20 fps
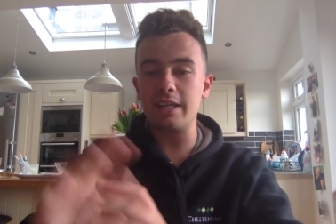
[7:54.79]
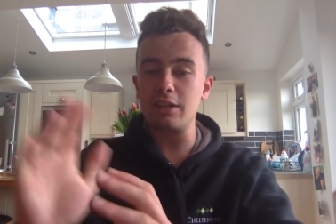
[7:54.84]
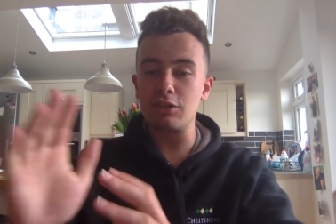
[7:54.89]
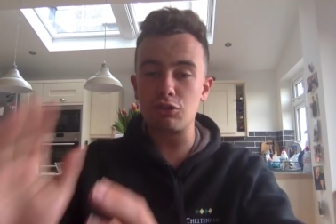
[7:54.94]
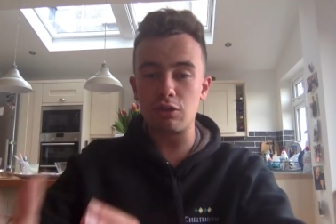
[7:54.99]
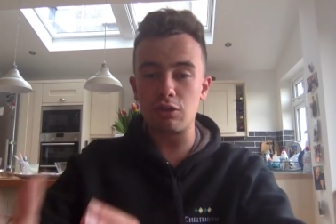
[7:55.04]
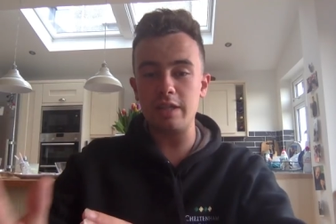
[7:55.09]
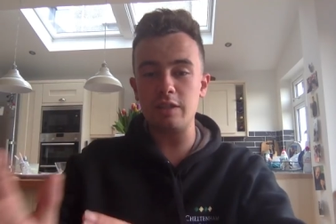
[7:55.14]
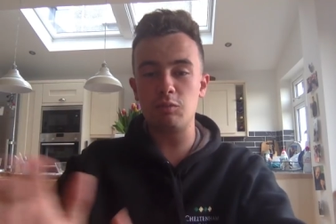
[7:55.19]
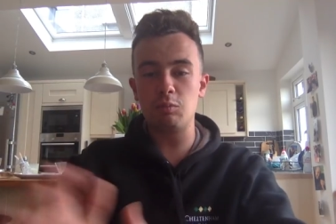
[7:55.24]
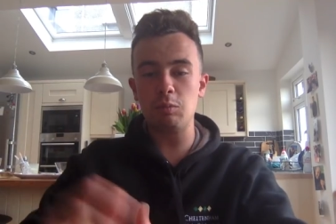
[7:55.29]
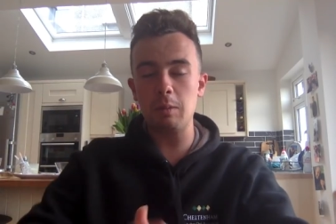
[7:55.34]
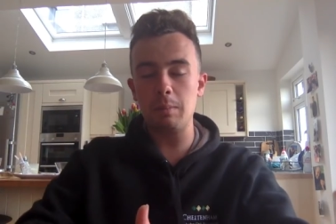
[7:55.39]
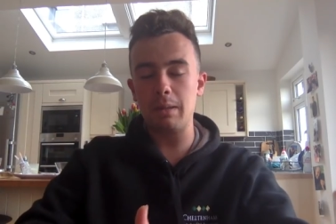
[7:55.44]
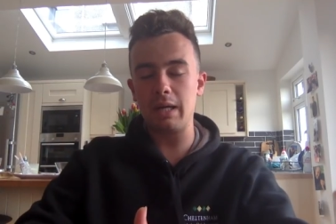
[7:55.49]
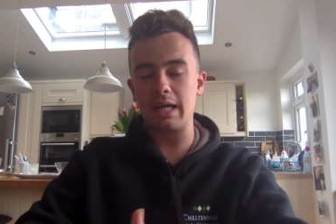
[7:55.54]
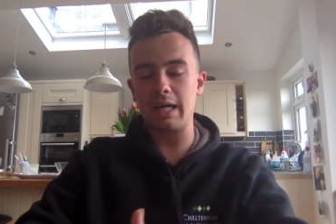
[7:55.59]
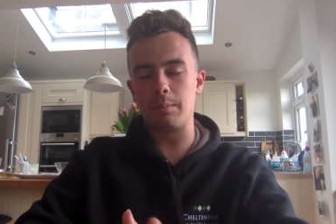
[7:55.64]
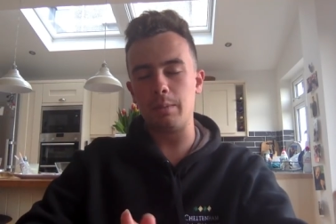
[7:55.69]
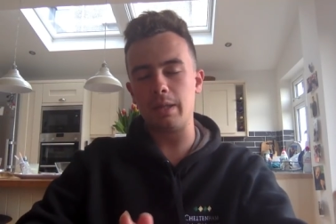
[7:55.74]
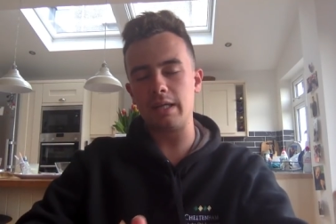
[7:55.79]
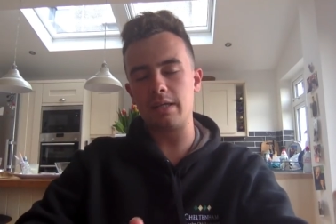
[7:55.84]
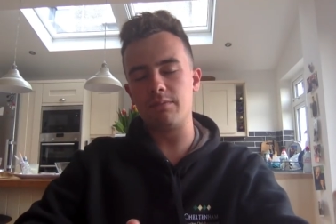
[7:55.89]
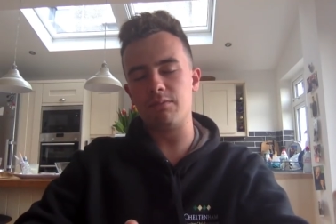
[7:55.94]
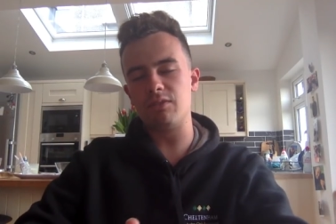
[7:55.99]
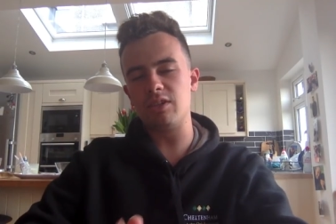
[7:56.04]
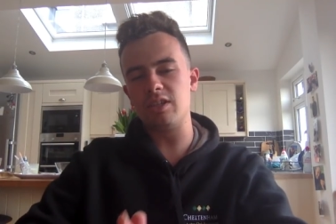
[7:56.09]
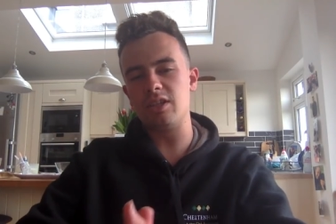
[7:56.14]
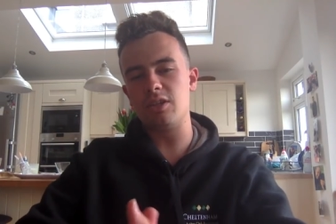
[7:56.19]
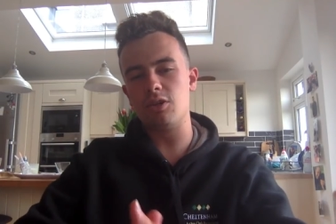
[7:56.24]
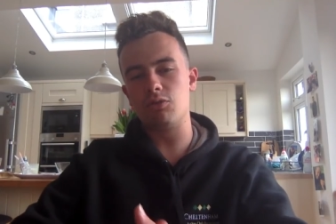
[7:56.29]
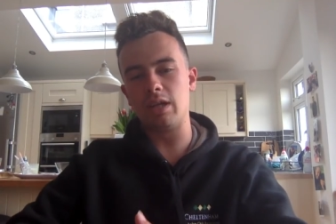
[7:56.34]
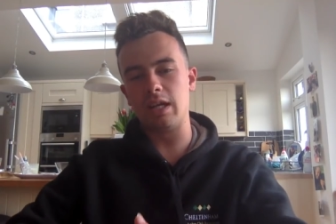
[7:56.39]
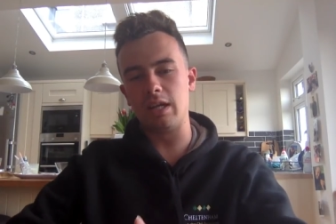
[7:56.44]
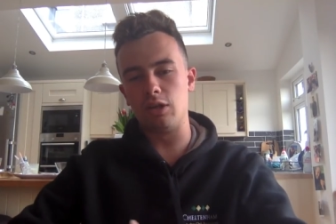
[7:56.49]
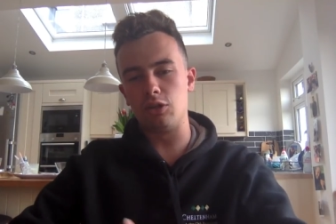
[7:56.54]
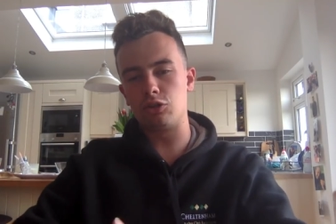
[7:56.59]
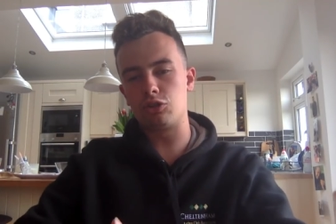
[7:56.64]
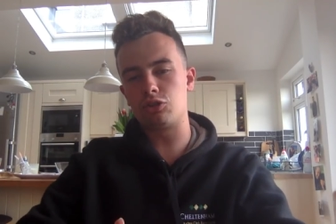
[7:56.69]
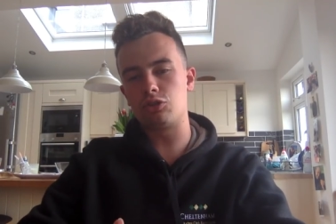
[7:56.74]
It's great to be back making videos, and
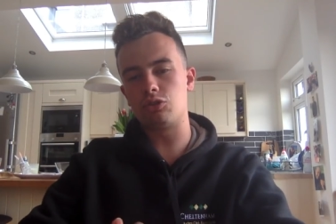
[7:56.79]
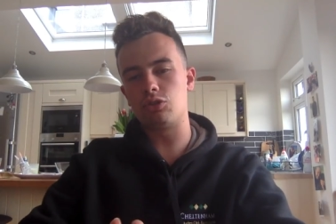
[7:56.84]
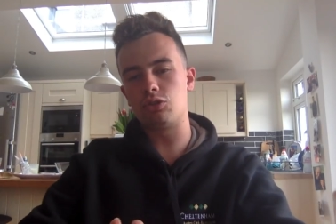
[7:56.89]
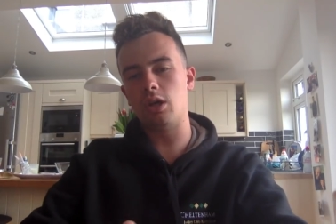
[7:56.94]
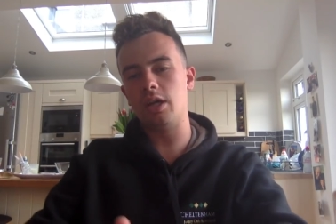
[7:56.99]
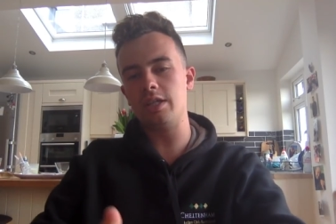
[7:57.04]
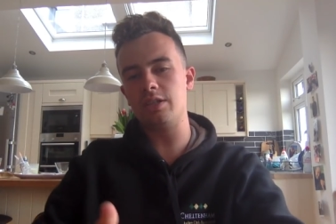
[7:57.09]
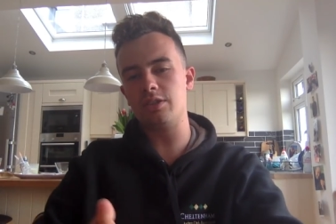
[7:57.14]
I'll try